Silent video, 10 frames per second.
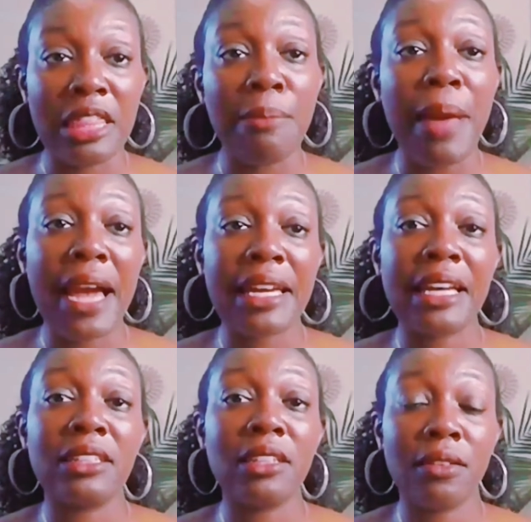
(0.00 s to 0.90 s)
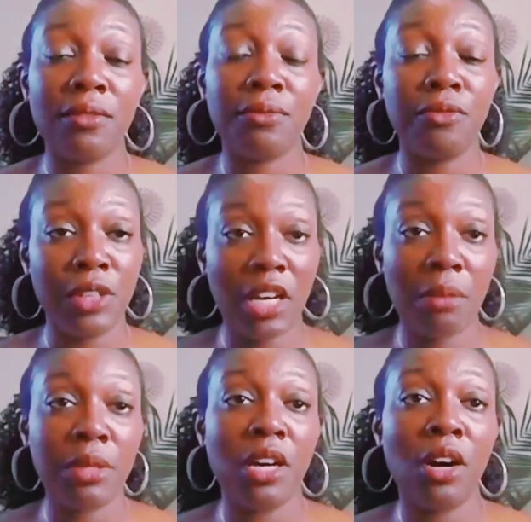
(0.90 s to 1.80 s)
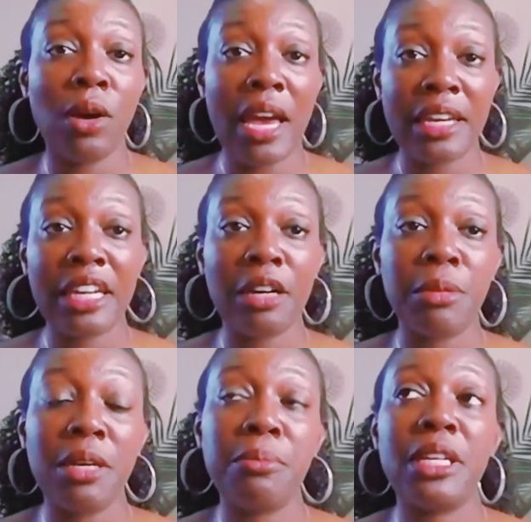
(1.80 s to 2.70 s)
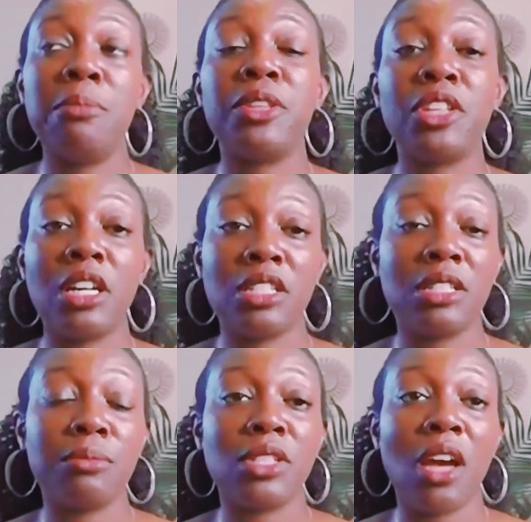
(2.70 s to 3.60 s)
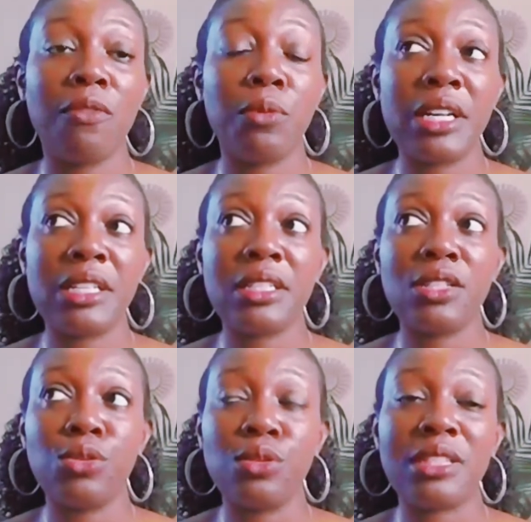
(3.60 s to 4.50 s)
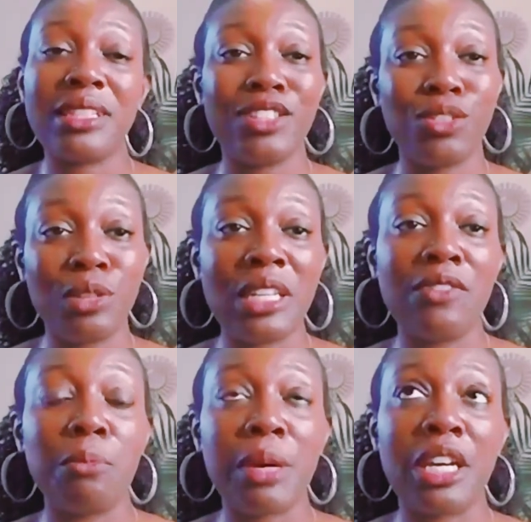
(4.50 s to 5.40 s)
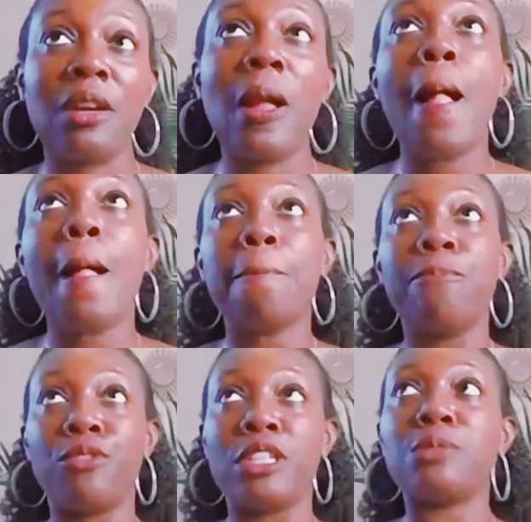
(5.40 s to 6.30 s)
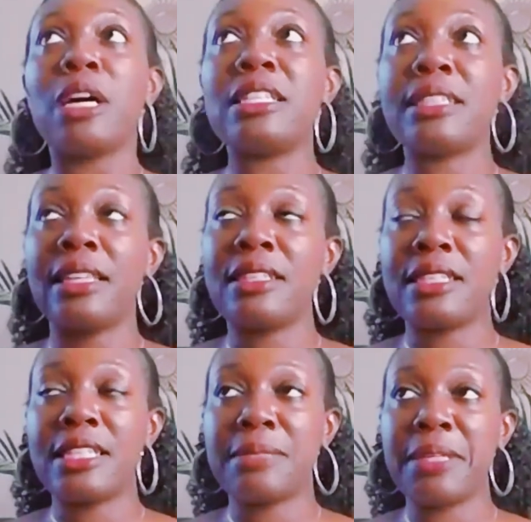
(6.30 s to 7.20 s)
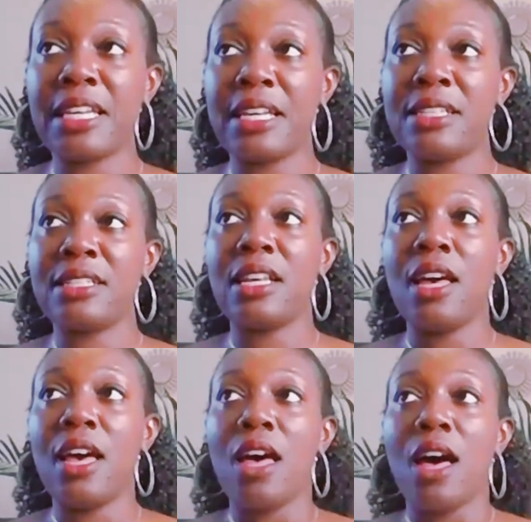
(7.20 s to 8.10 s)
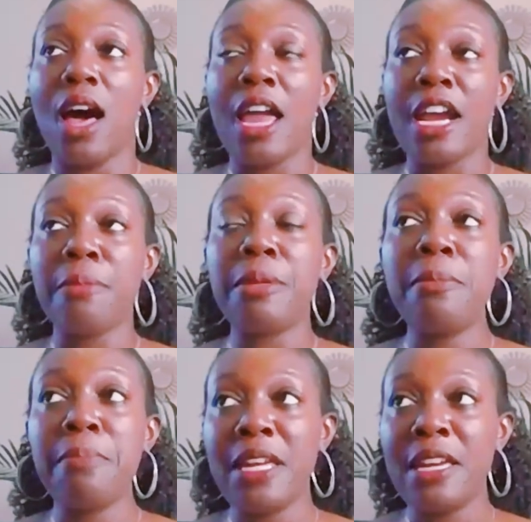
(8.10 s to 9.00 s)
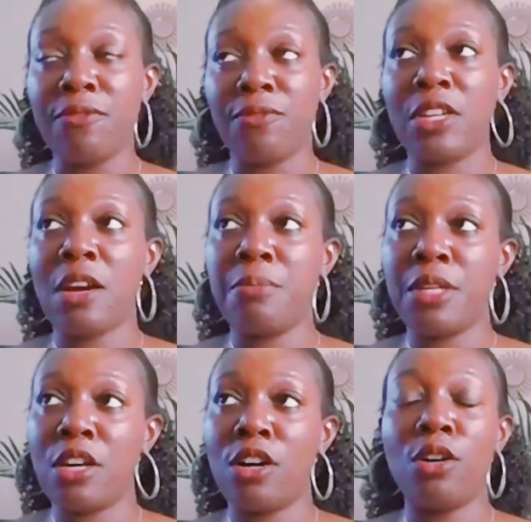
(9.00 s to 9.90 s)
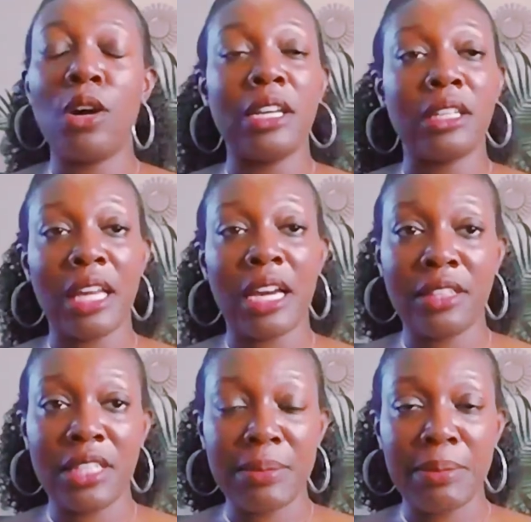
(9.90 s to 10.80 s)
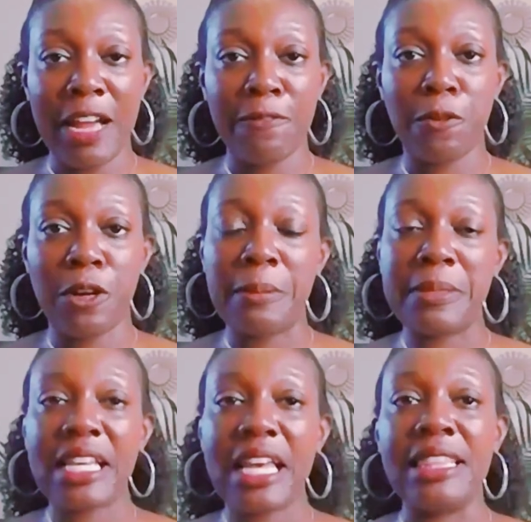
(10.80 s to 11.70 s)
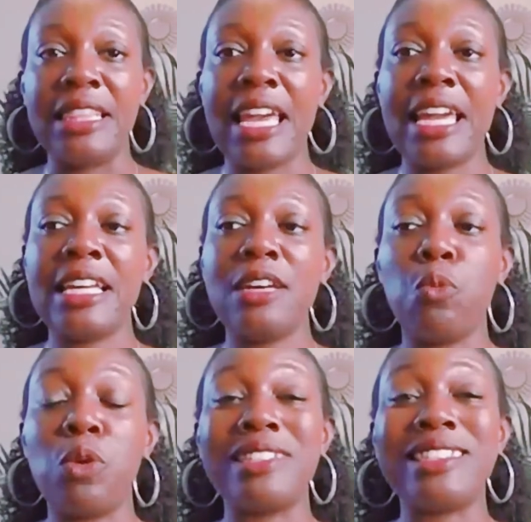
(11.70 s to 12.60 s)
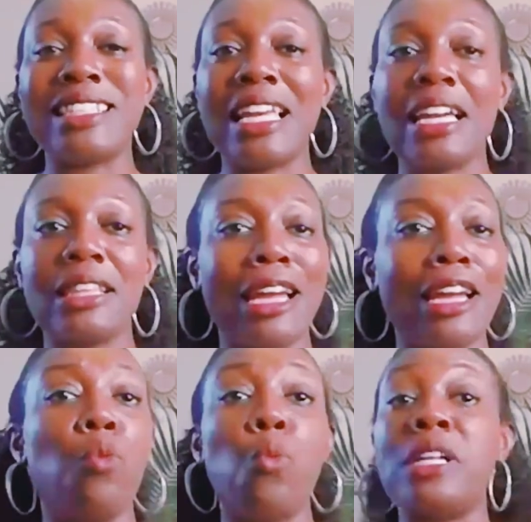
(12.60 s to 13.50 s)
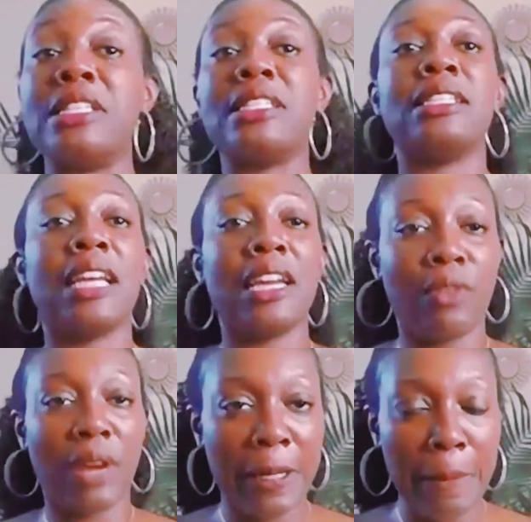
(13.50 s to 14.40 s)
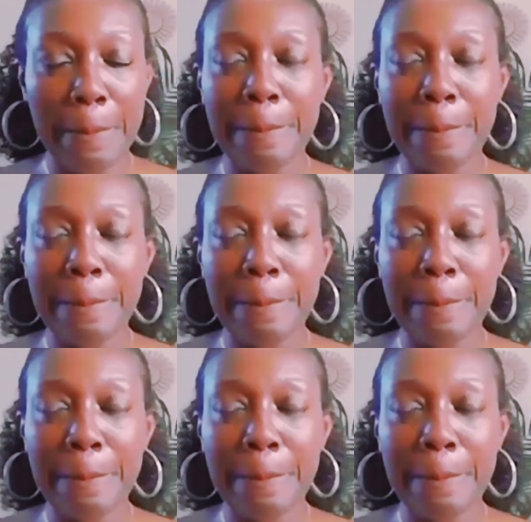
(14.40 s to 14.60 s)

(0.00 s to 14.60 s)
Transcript: the back end of VRBO and Airbnb, but there are some software tools that do it even better. The reason why I say this is because Airbnb and VRBO and a lot of these platforms they will sync like once a day, right?